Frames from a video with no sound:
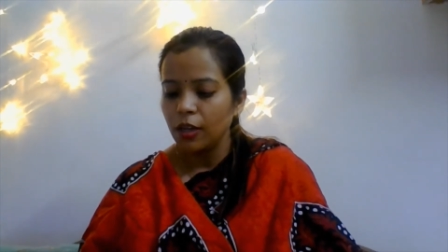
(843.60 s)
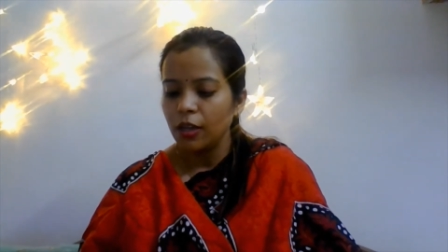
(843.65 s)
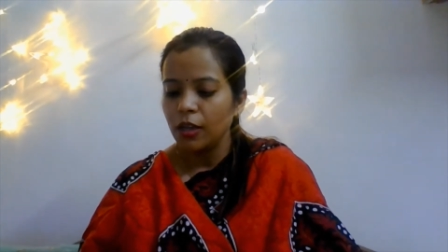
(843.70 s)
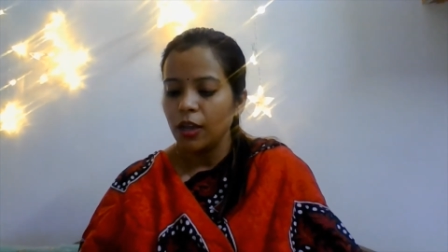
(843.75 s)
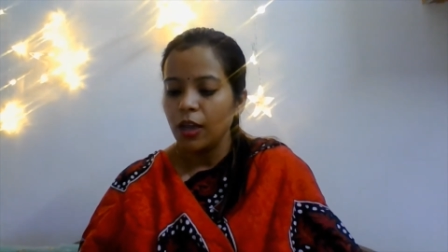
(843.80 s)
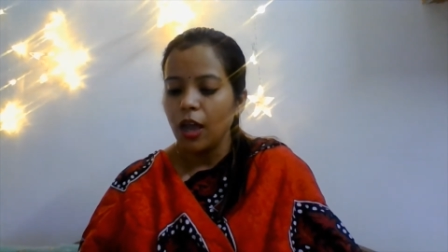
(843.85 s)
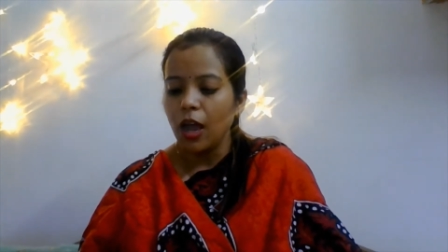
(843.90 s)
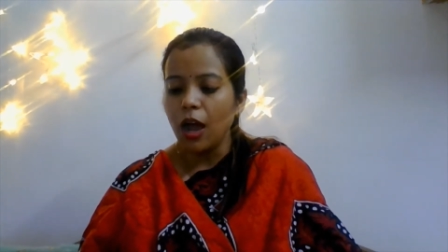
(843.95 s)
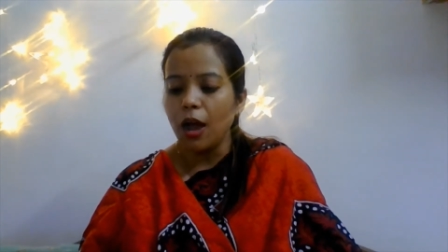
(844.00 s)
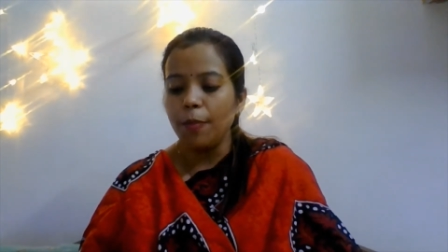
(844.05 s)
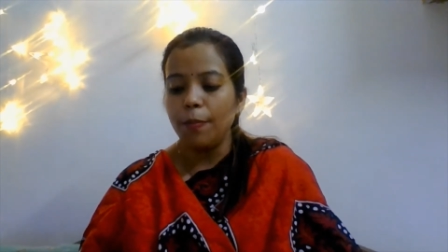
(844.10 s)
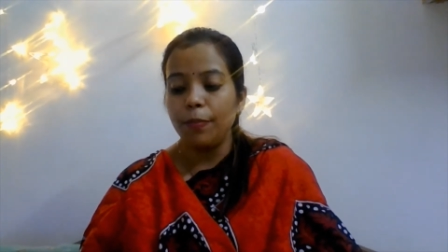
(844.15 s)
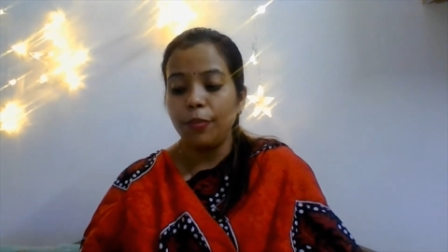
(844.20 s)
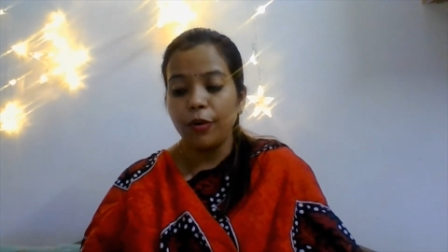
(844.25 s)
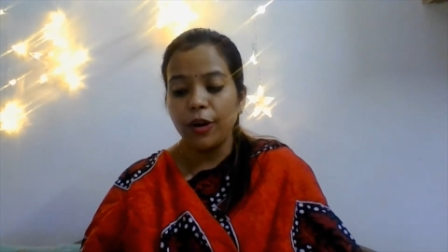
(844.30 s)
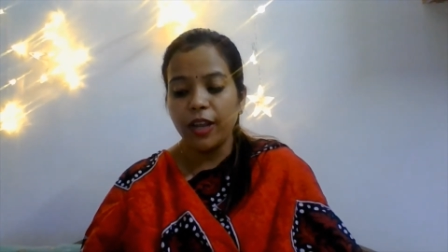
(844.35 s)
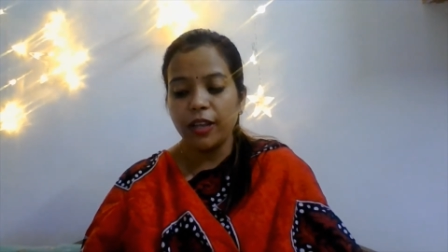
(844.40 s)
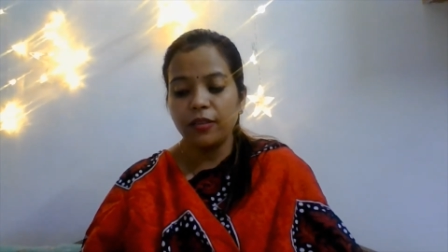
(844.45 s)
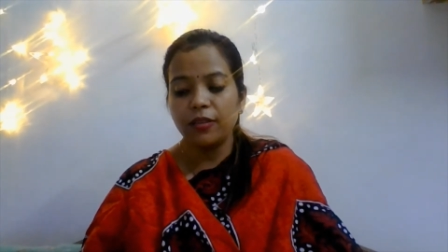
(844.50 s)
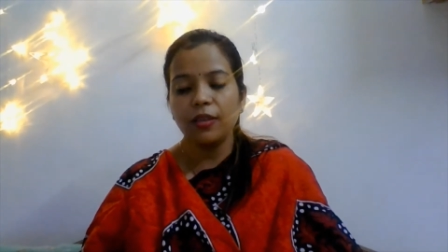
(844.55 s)
A
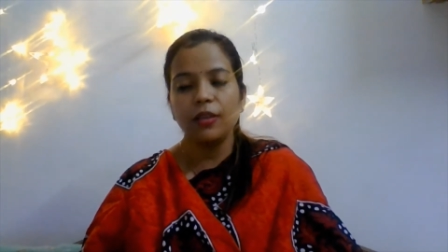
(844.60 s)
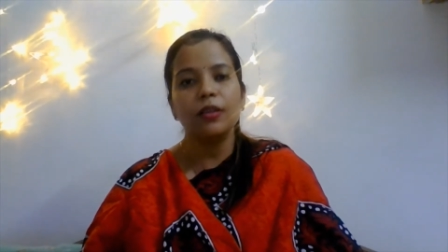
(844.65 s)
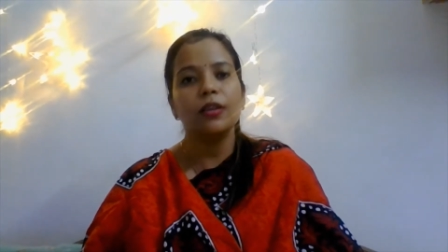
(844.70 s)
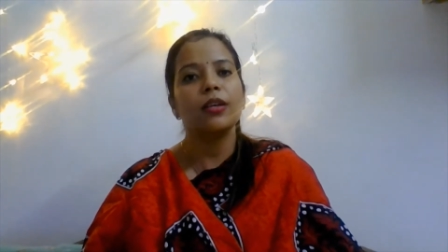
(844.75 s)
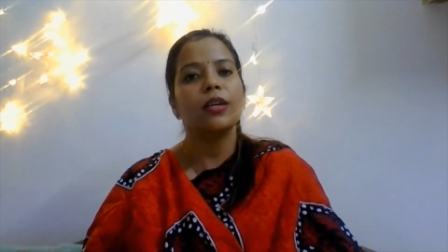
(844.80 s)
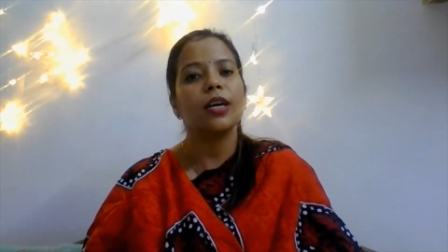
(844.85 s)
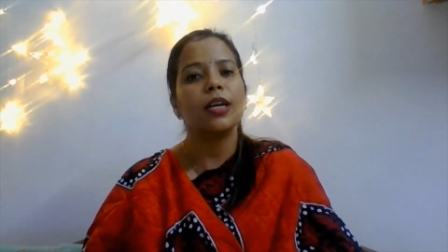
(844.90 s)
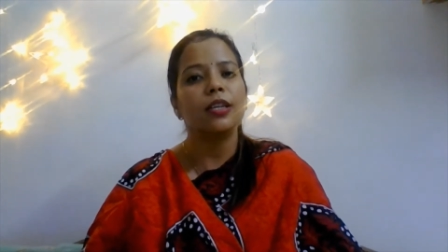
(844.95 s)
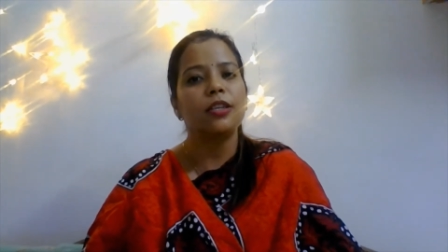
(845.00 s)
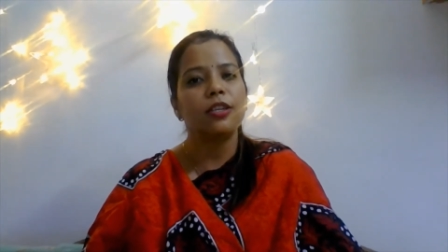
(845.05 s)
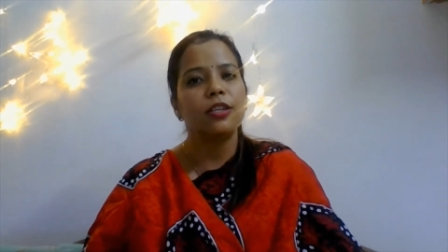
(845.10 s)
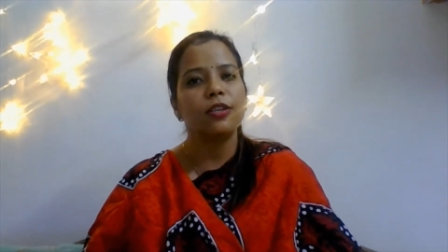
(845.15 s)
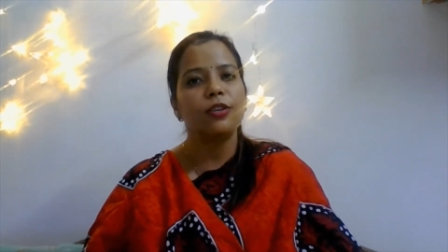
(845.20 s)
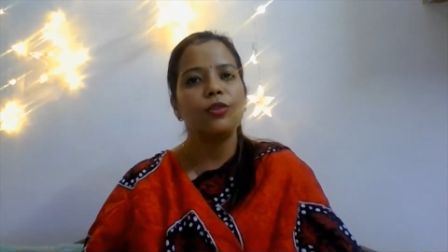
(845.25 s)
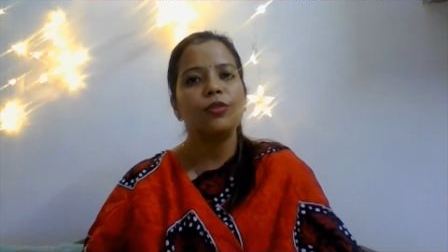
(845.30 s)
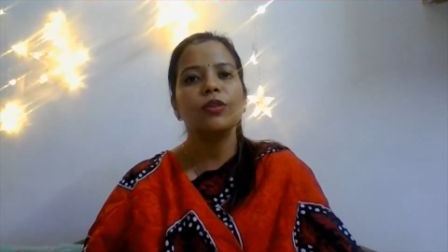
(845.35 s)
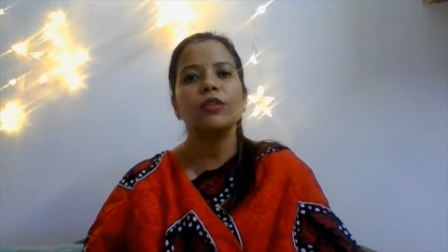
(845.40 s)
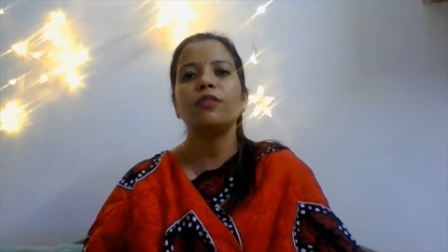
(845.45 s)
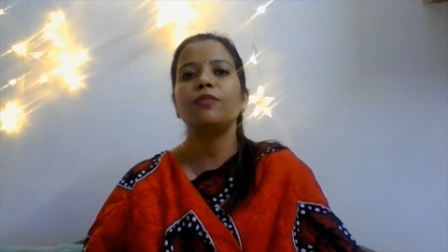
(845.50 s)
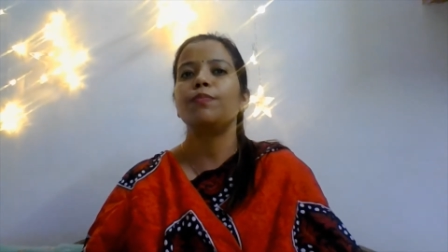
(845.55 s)
present
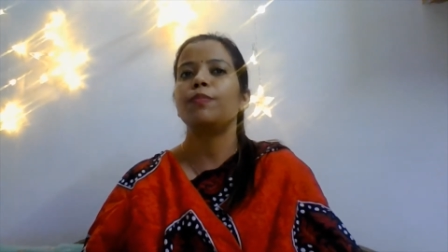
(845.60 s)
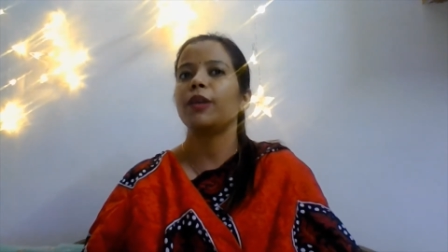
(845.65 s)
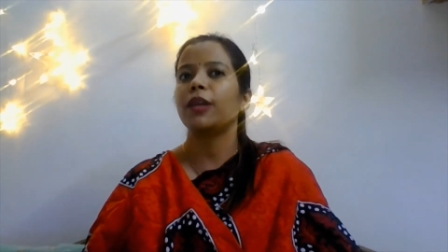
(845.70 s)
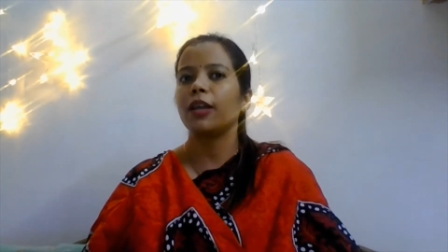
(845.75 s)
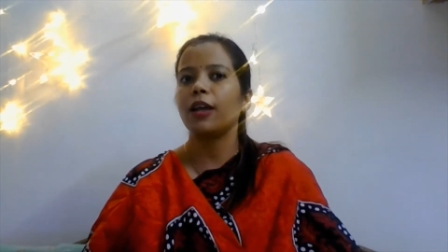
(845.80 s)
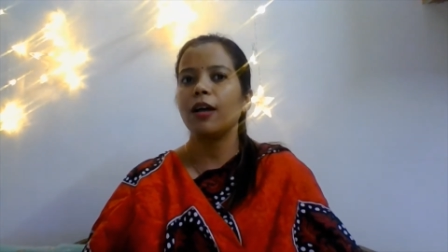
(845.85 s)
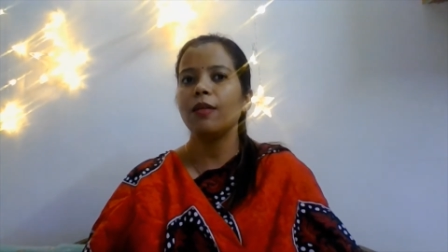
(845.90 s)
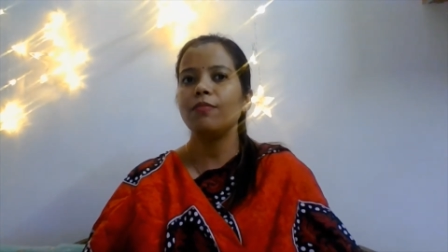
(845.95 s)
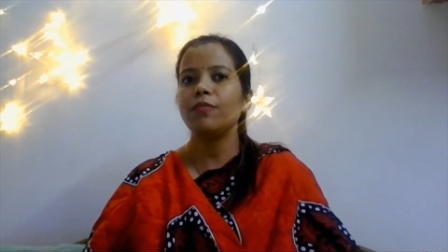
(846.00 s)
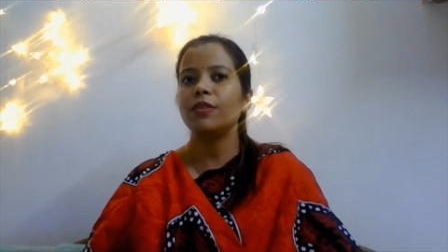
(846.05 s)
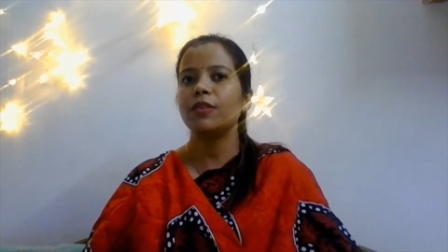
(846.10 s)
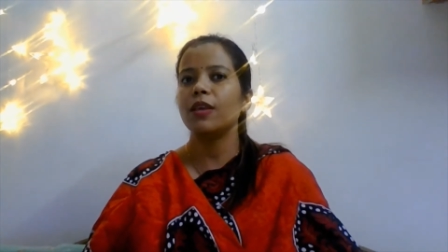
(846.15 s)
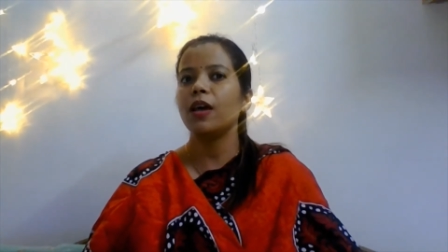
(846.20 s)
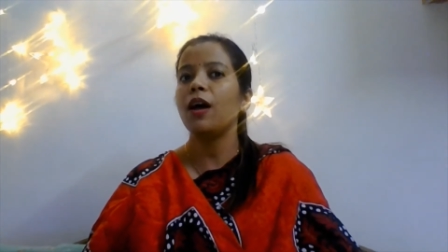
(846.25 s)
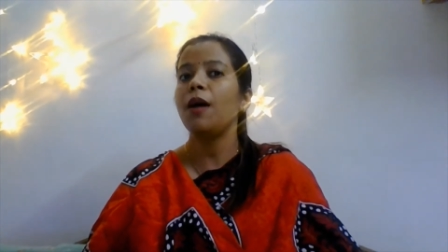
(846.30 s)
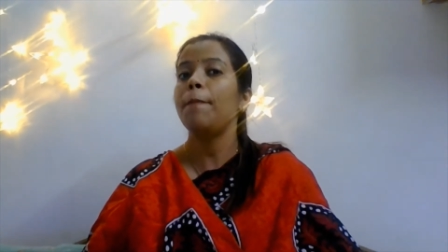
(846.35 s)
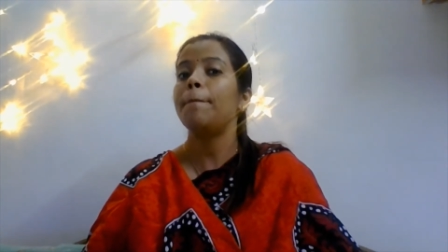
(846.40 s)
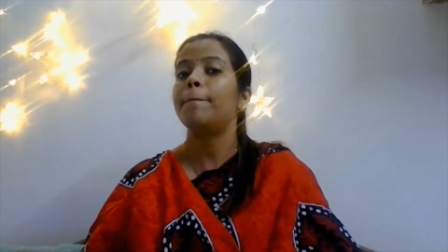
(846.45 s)
continuous becomes a